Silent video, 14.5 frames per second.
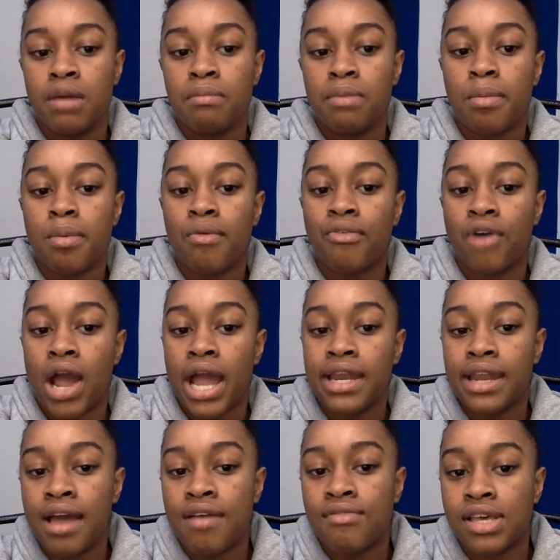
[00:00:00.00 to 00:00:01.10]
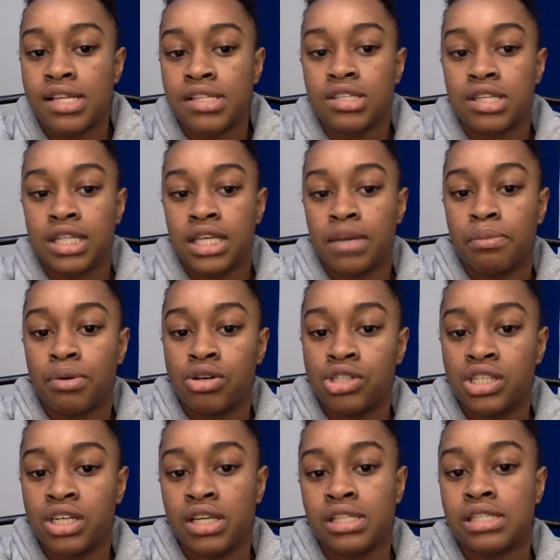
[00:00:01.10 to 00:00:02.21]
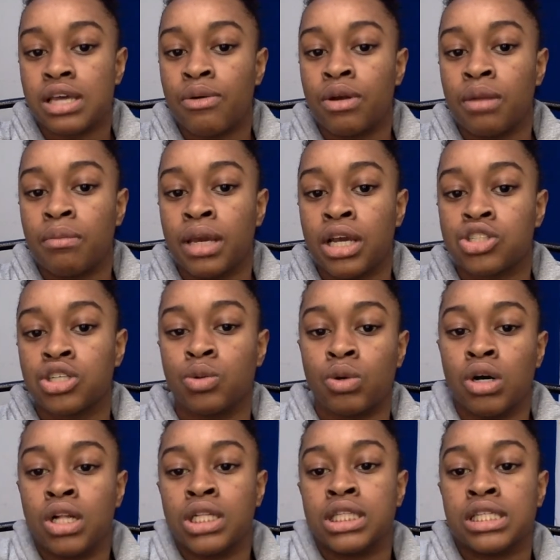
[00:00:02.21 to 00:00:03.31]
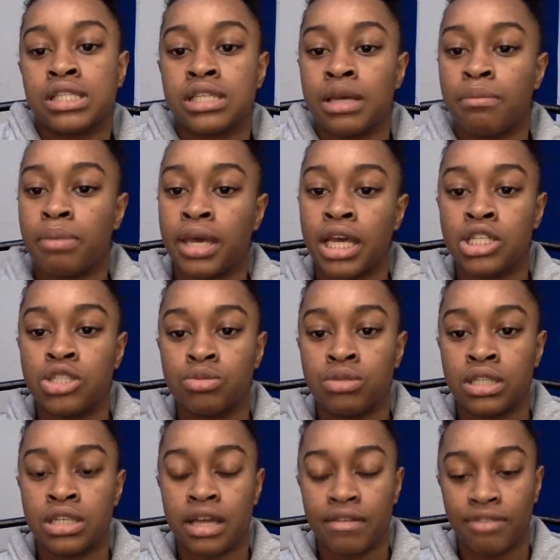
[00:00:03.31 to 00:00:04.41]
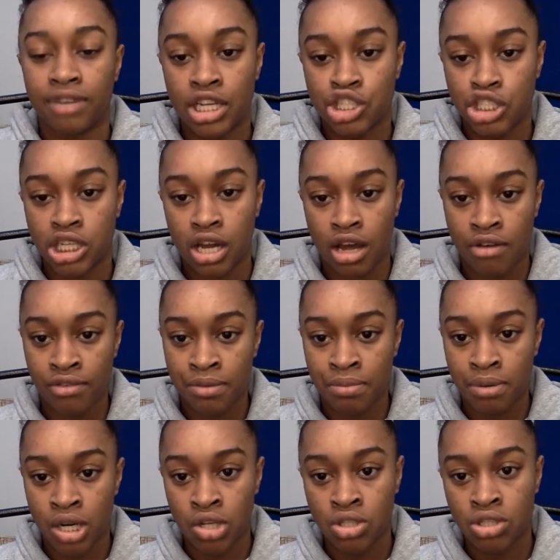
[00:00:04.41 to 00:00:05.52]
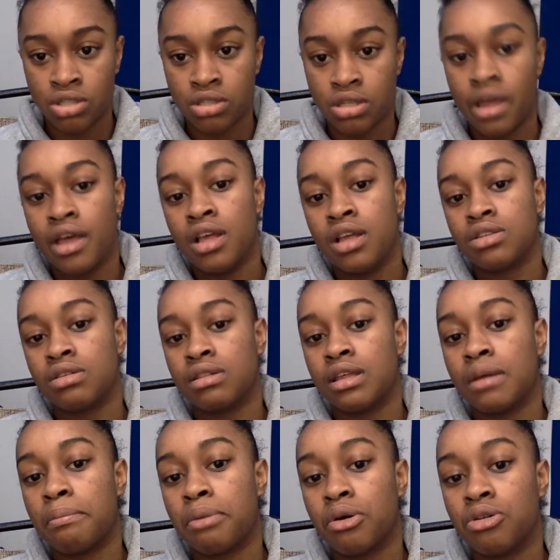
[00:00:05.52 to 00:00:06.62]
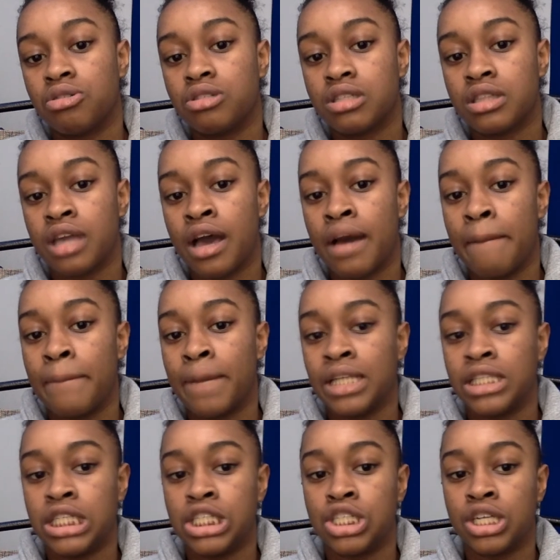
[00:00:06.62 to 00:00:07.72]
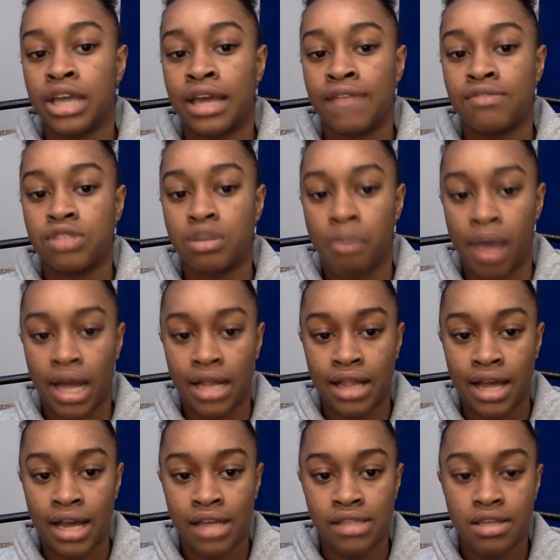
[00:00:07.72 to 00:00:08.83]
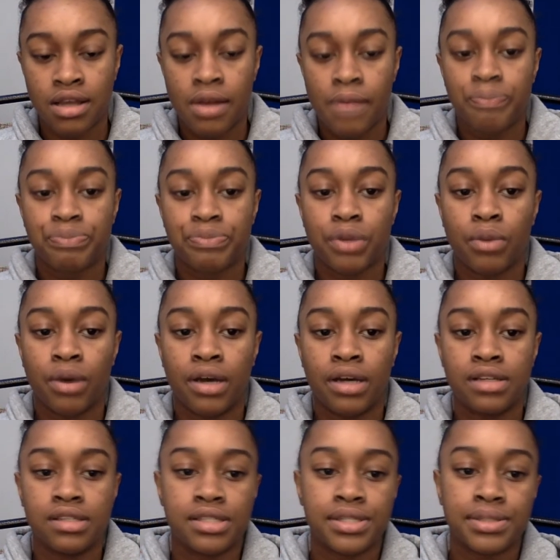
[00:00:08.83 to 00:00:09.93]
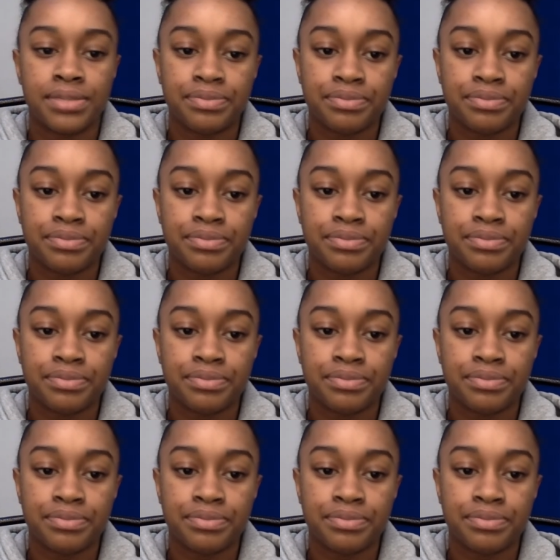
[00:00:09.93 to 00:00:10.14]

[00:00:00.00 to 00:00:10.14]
But before I dive into the approaches, I want to make sure we're all on the same page with the definition of approach. So the approach that my teacher gave to my class was